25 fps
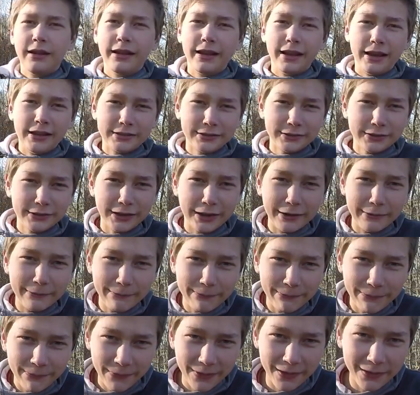Hey guys, what's up?
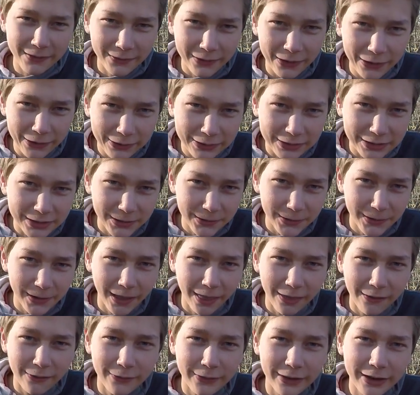Welcome to
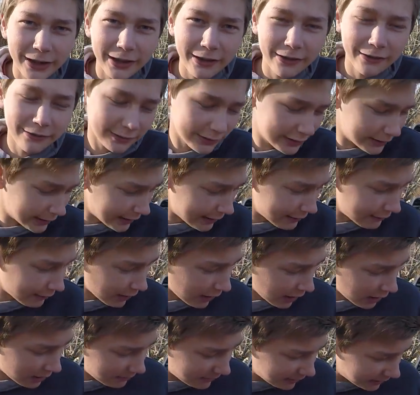another video. Today we're
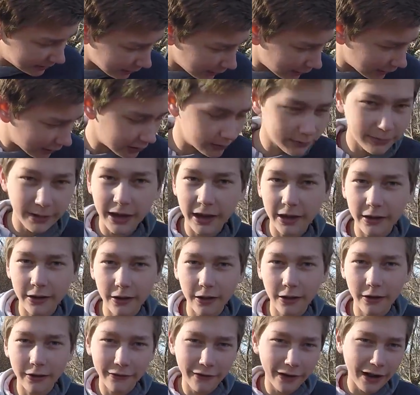going to be talking about all our